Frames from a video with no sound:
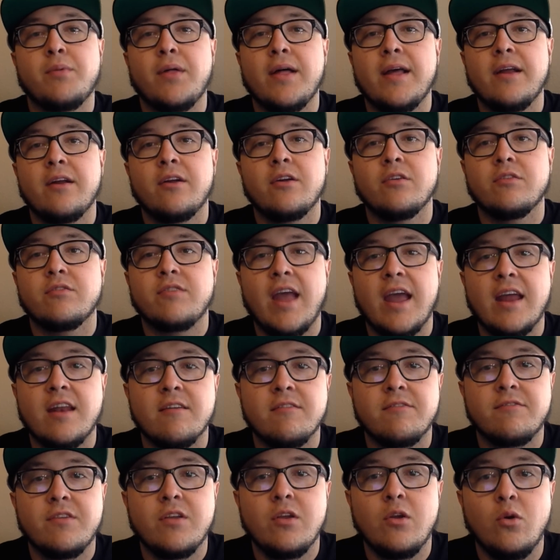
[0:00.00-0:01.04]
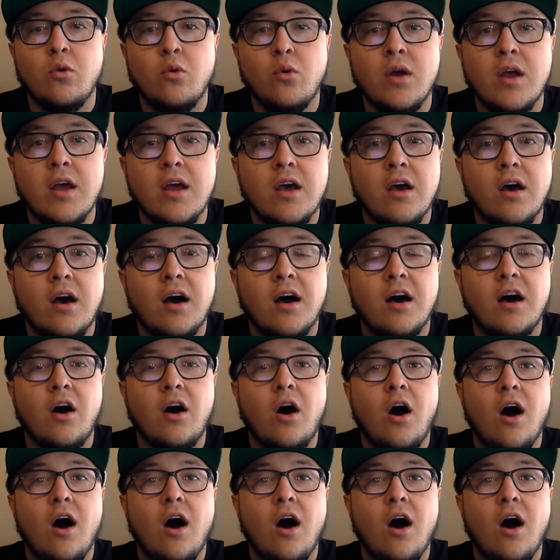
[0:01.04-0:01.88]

players and a few uh,